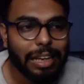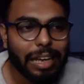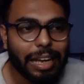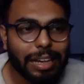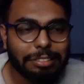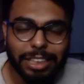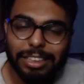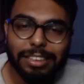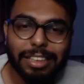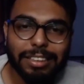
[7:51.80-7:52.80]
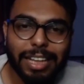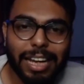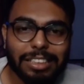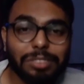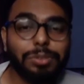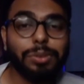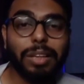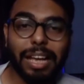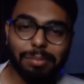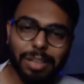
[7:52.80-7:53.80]
And rather than that, if you
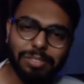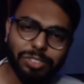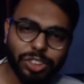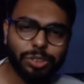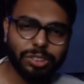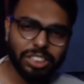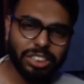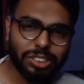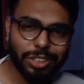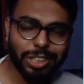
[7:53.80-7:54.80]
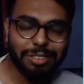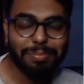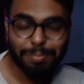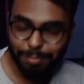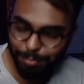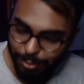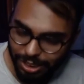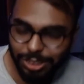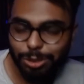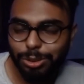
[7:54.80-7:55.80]
like my videos in general,
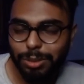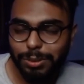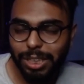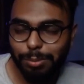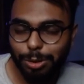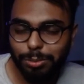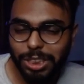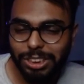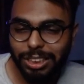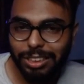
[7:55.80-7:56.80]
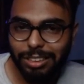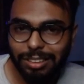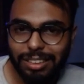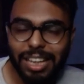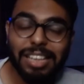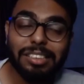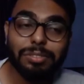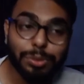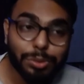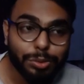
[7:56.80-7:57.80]
please do subscribe to my channel. And
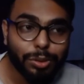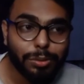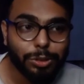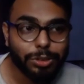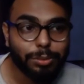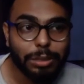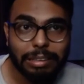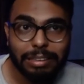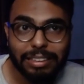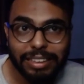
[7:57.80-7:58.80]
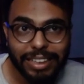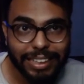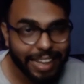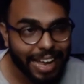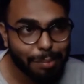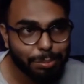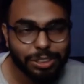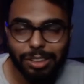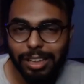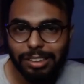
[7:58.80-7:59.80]
if you know about some of the great apps like